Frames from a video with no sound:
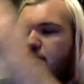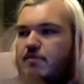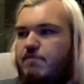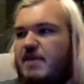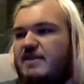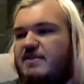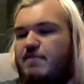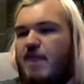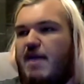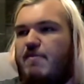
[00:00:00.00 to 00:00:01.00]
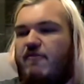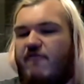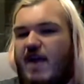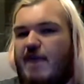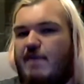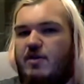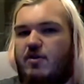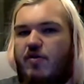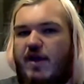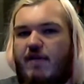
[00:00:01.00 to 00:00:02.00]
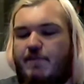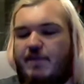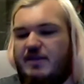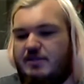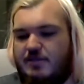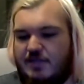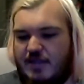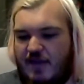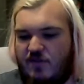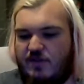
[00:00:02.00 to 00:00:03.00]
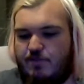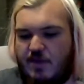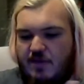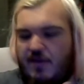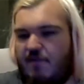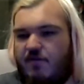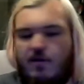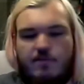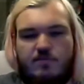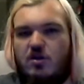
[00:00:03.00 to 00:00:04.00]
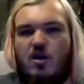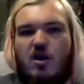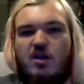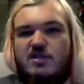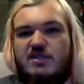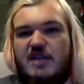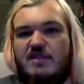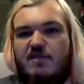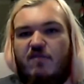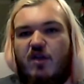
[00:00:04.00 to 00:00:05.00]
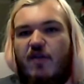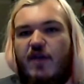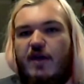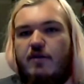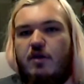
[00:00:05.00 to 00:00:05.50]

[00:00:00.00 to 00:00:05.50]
pieces of paper framed and all that crap, because it's like this big, and well, it's not hard to send something like that.